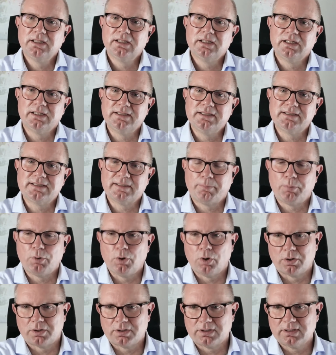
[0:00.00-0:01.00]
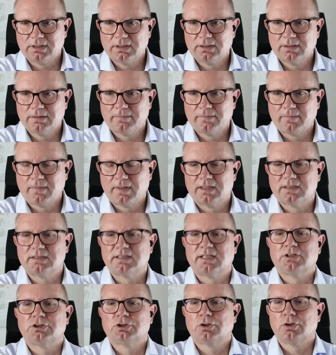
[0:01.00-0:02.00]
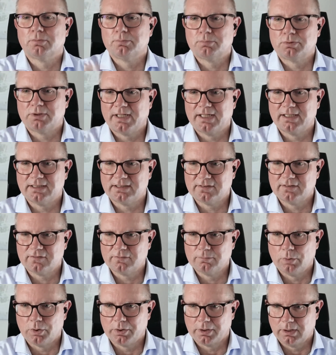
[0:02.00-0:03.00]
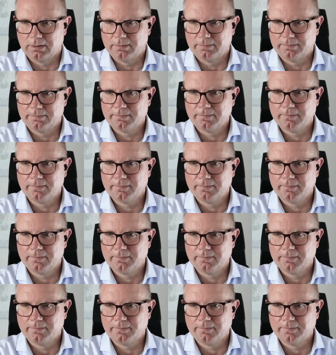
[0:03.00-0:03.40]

in supporting such a comprehensive model.